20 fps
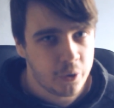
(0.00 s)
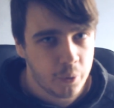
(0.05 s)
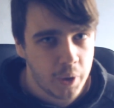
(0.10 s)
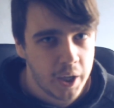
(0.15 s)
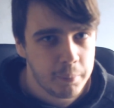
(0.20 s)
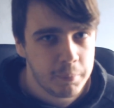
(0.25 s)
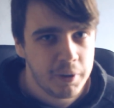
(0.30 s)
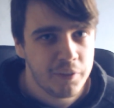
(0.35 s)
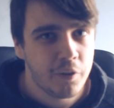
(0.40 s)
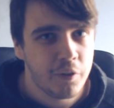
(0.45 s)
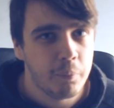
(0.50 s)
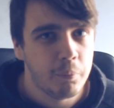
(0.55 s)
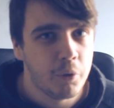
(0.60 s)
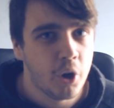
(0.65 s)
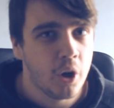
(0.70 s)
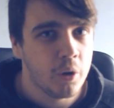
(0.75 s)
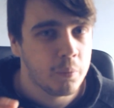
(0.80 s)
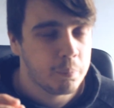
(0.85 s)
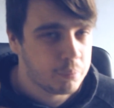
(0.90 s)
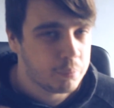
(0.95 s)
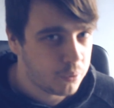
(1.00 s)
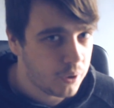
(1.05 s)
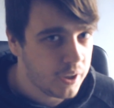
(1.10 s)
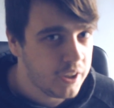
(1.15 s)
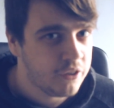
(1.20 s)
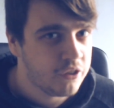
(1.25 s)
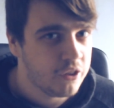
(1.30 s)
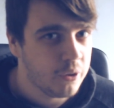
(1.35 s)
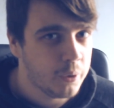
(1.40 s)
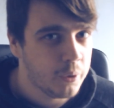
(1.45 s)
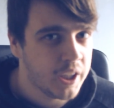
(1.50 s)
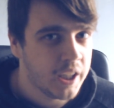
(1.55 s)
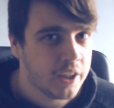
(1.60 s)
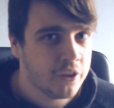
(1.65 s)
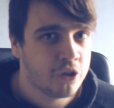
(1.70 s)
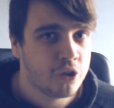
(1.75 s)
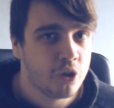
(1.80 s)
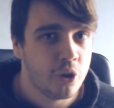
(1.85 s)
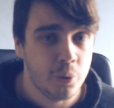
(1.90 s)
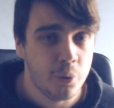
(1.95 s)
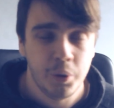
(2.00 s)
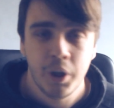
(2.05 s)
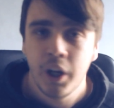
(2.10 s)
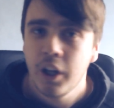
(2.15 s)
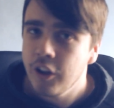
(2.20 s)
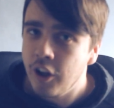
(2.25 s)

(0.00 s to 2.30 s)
Correct me if I'm wrong, pretty sure that's true.